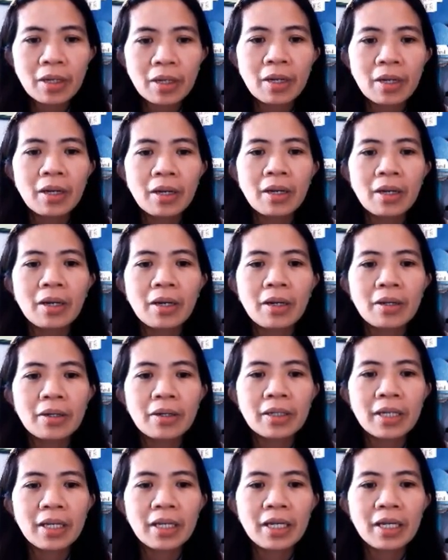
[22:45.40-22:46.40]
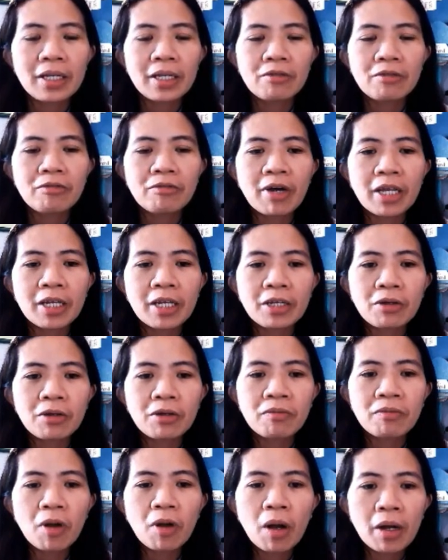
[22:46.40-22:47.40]
okay, the value of
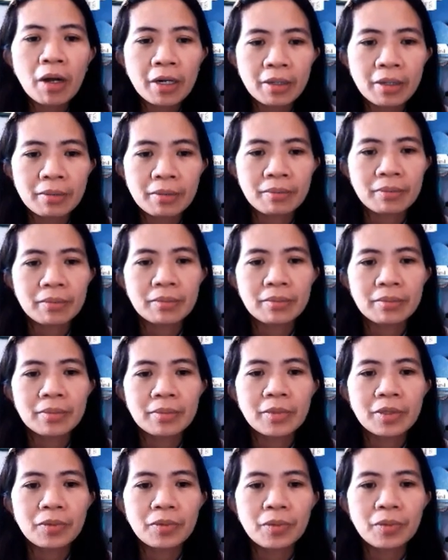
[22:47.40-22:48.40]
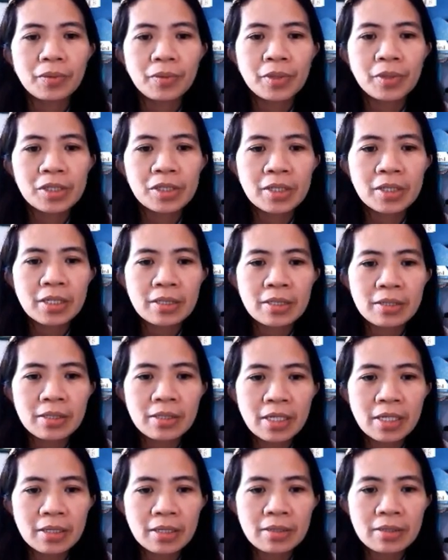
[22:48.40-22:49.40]
r, which is
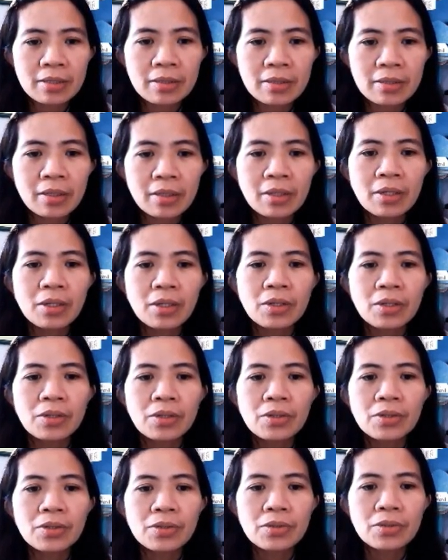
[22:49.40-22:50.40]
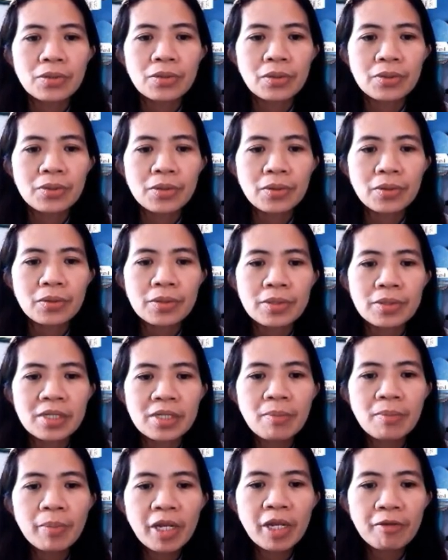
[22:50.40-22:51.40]
6. So
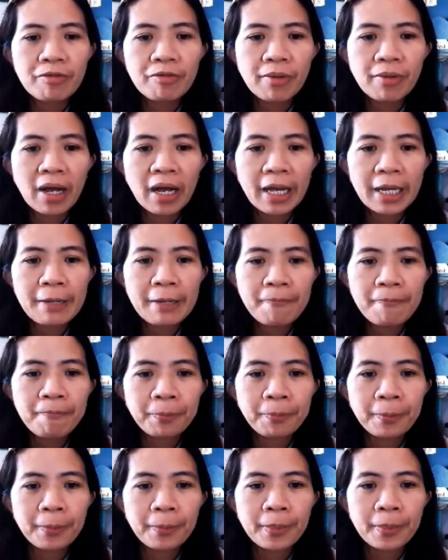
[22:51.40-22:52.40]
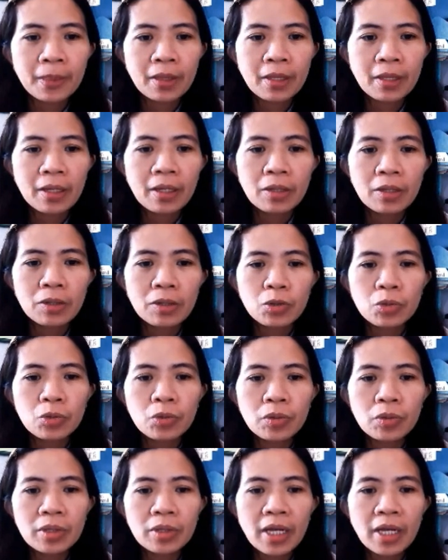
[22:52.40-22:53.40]
simplify. 2
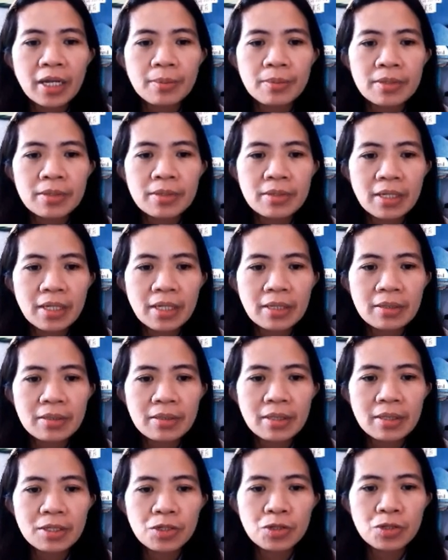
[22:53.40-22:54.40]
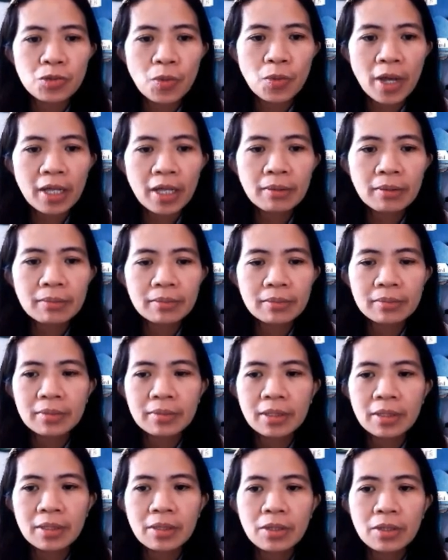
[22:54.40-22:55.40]
times 6 is 12.
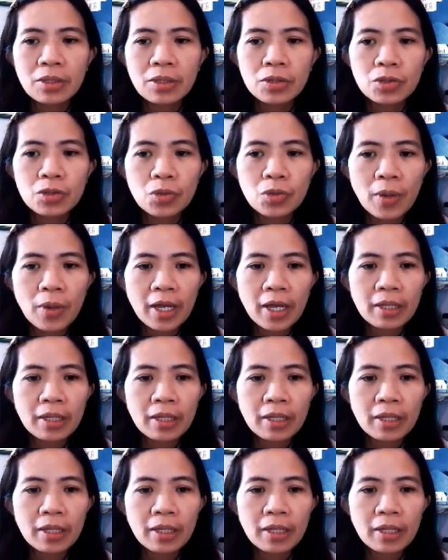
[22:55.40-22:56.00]
12